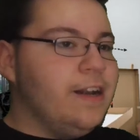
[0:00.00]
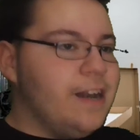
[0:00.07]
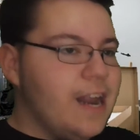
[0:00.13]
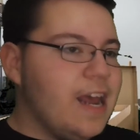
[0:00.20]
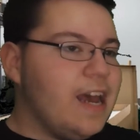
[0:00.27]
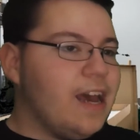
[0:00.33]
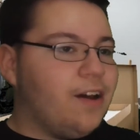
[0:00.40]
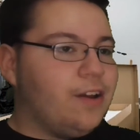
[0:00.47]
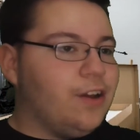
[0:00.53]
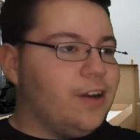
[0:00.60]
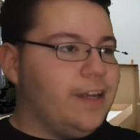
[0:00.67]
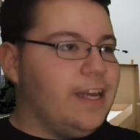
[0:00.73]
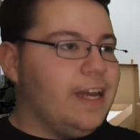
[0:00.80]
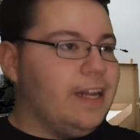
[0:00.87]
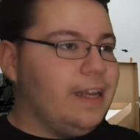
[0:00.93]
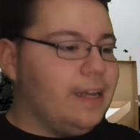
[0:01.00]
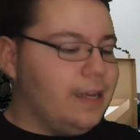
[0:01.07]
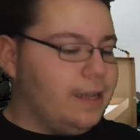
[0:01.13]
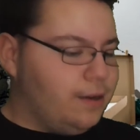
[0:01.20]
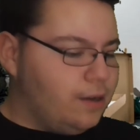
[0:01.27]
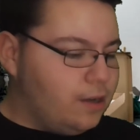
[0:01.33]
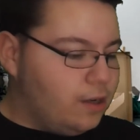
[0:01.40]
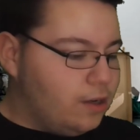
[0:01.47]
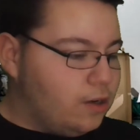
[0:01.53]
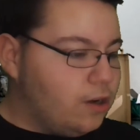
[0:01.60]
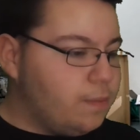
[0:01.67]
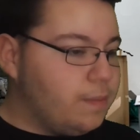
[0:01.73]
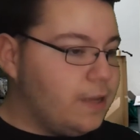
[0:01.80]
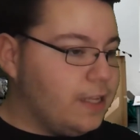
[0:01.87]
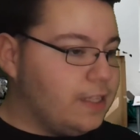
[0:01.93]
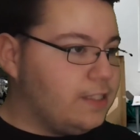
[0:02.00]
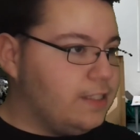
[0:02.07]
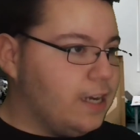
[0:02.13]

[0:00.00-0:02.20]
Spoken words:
Now you're getting it. Oh, it's